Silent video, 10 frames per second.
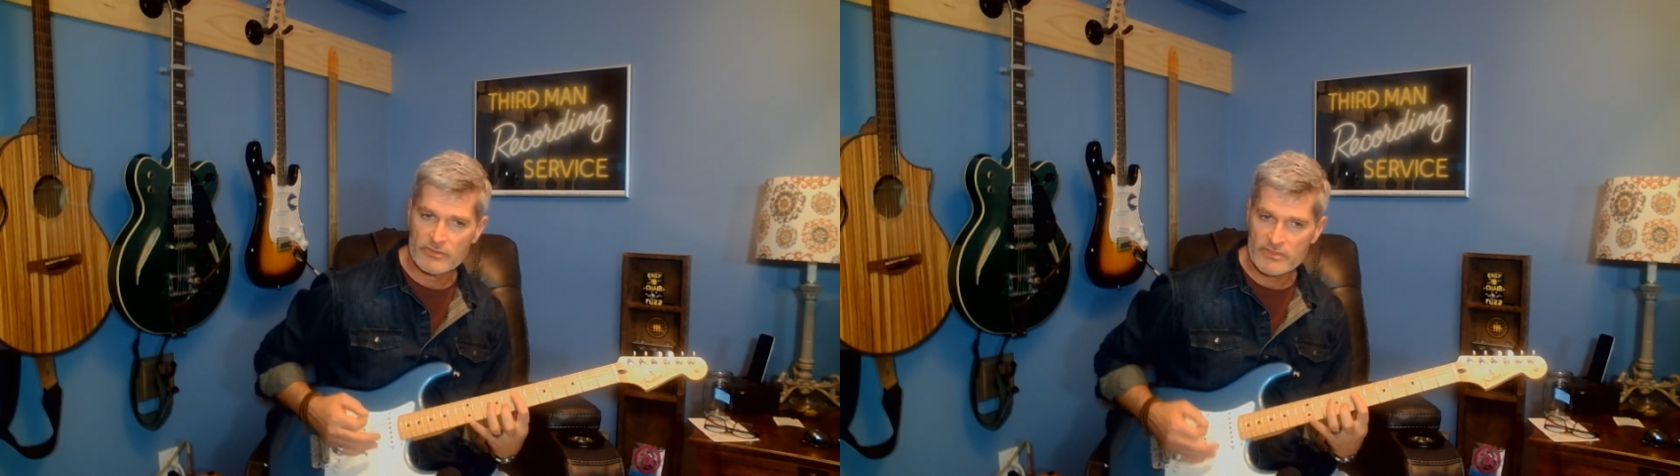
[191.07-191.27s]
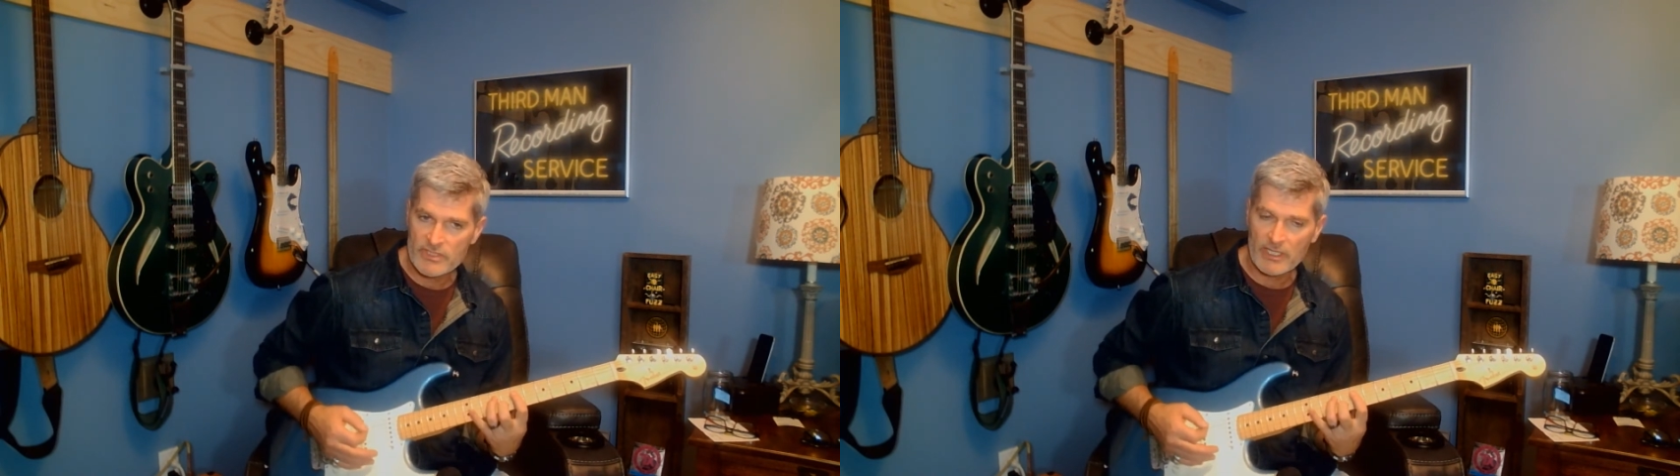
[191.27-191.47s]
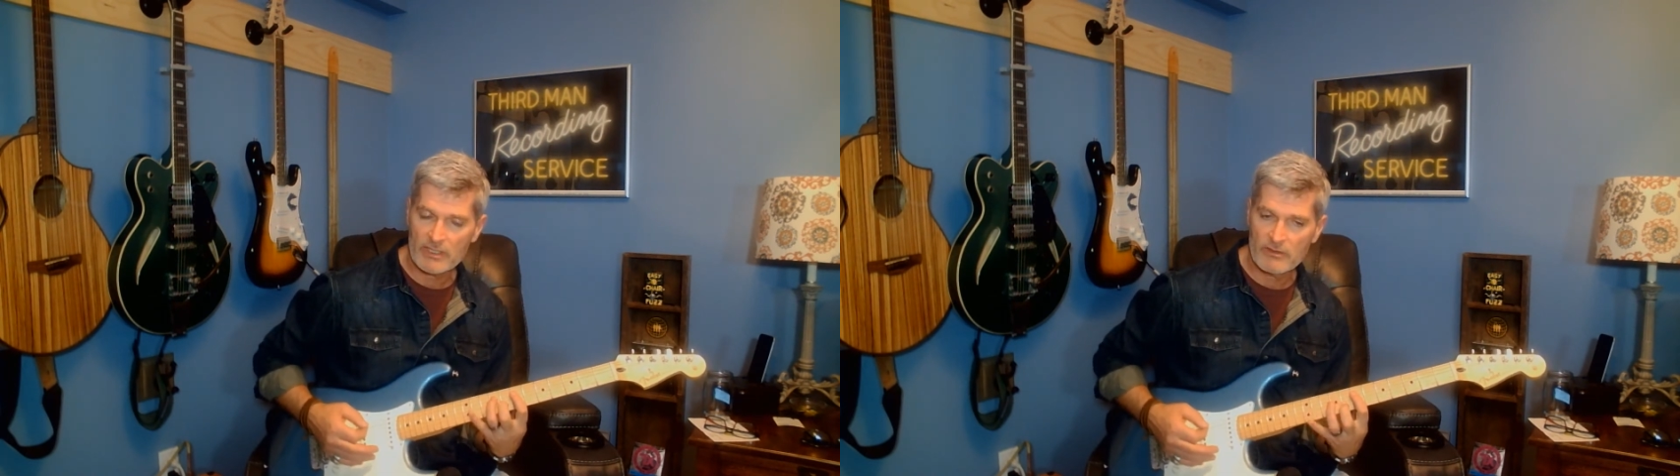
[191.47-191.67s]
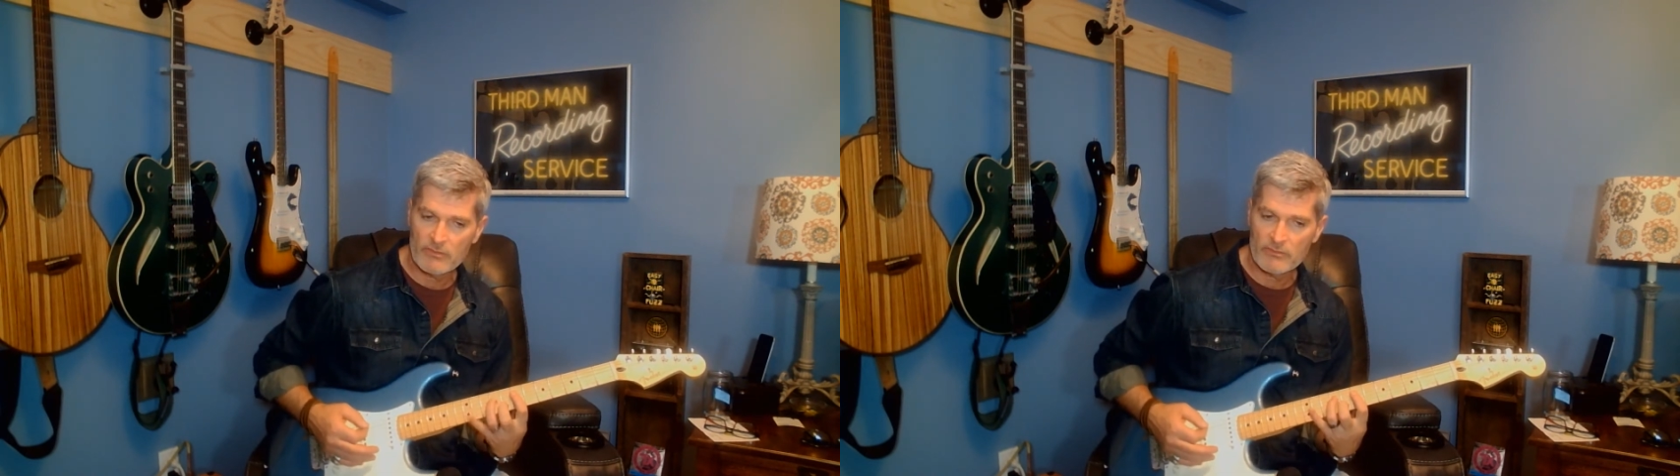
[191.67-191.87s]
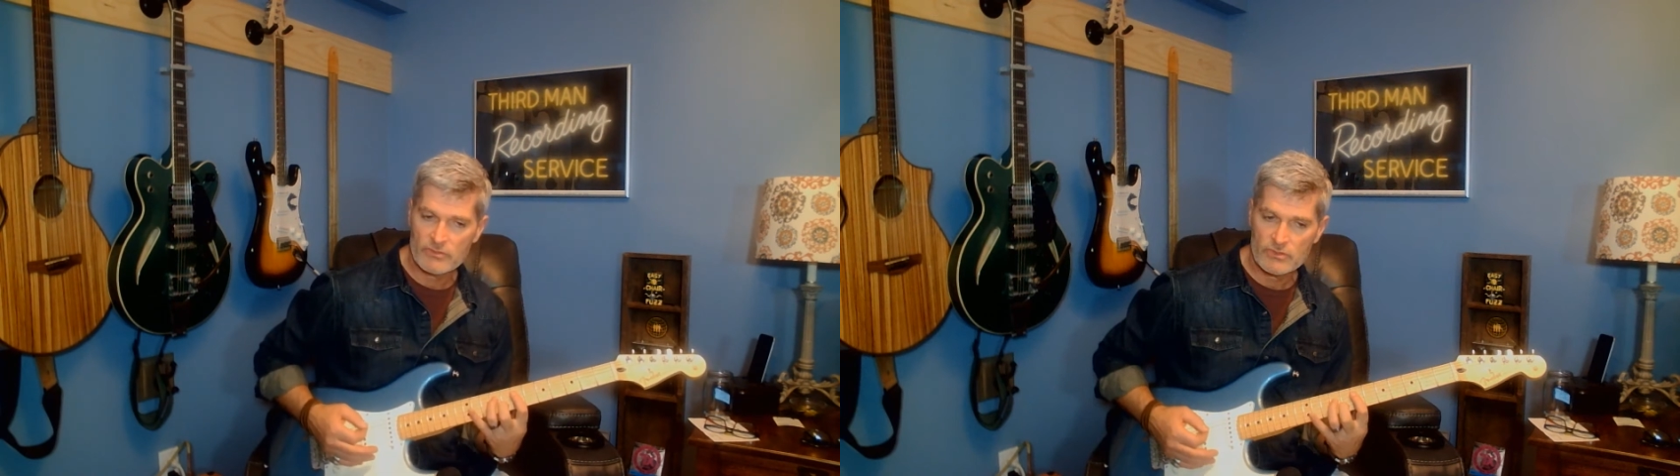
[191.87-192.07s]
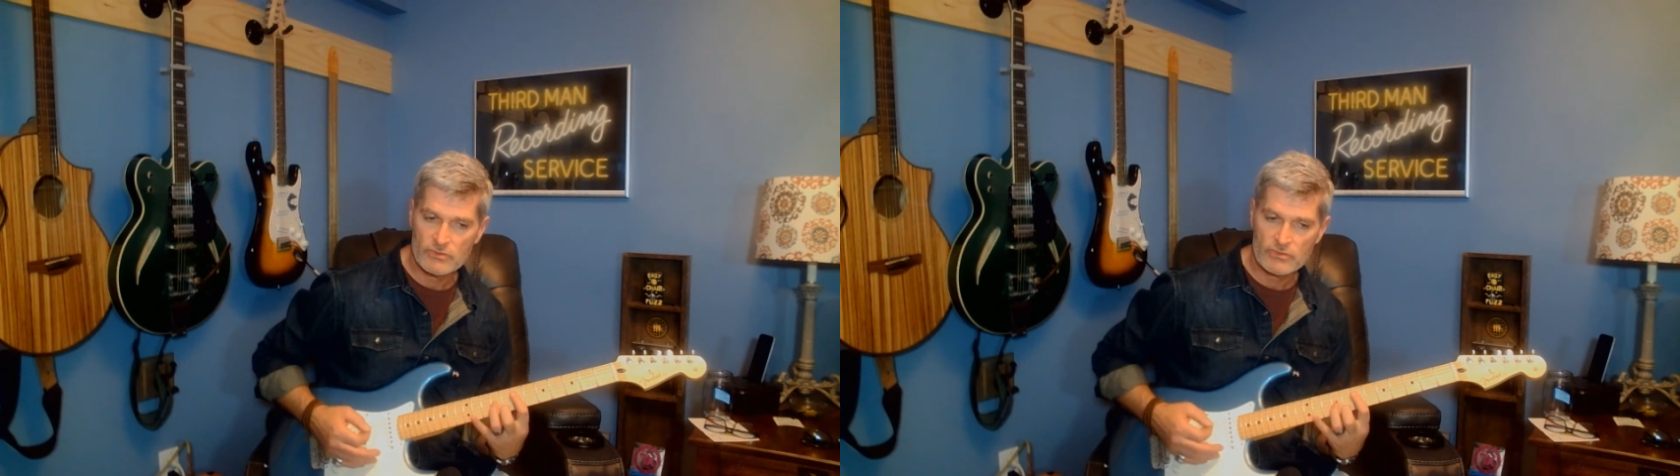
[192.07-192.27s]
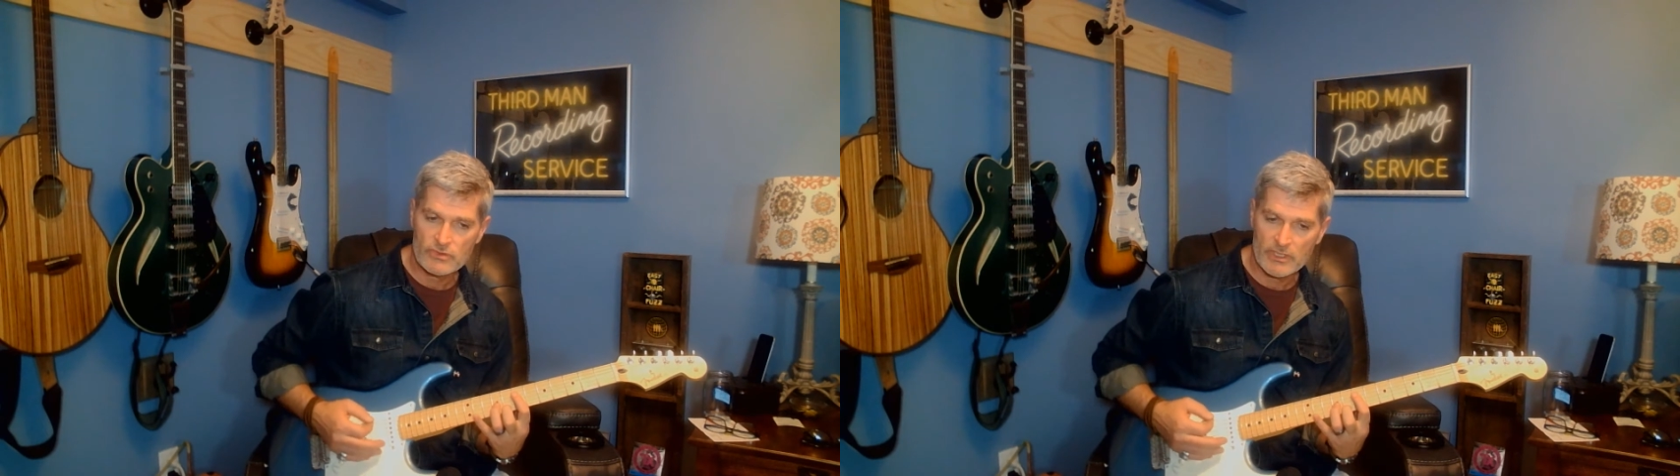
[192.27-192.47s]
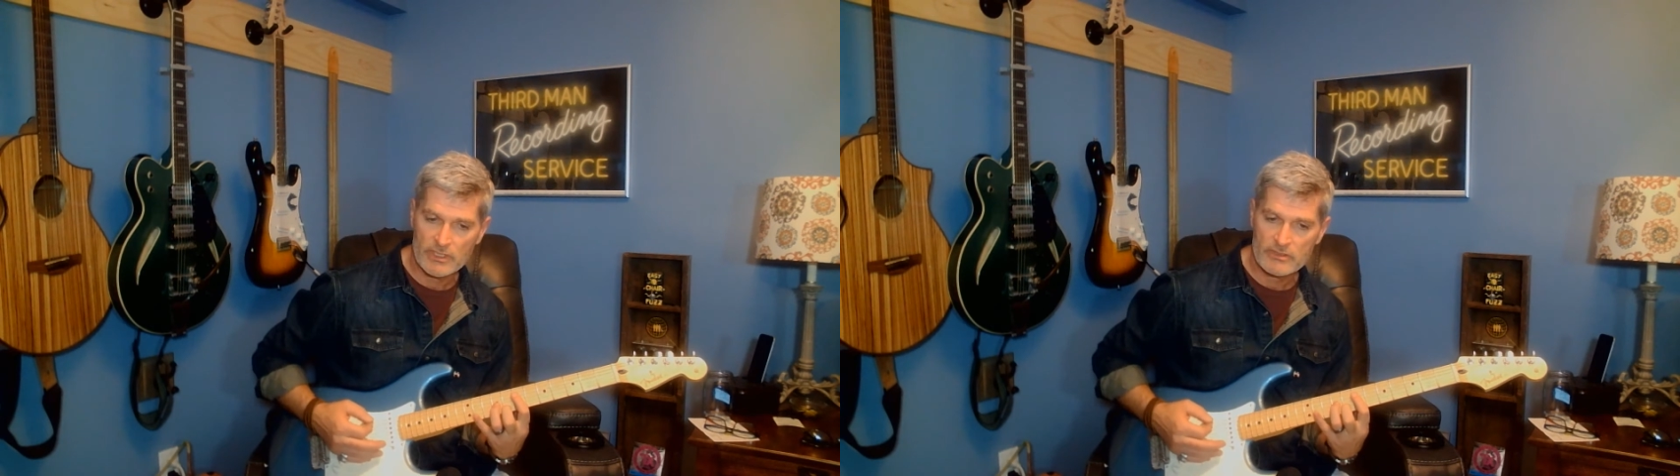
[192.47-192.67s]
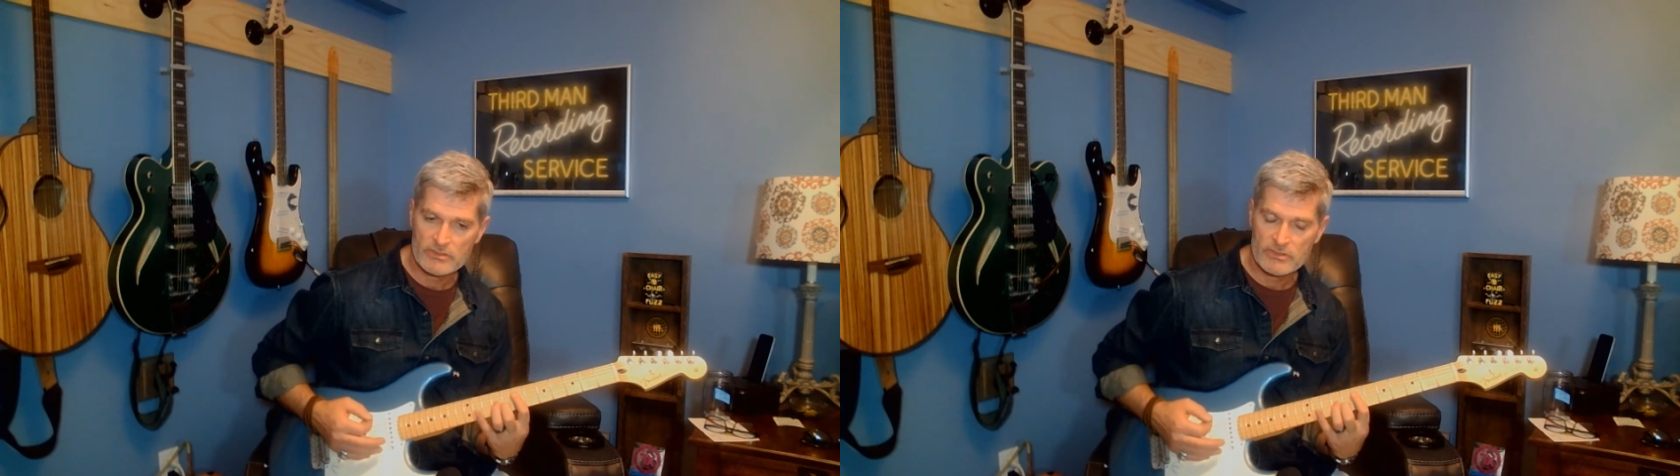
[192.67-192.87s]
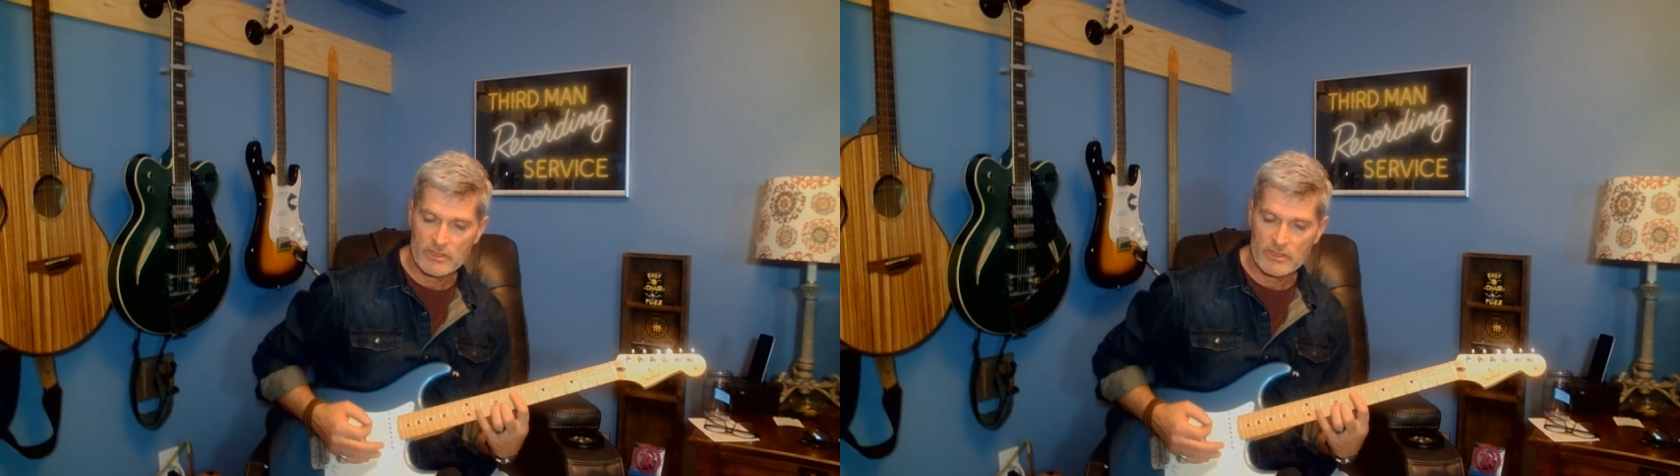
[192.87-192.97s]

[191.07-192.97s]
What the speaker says: a second on those 2 strings,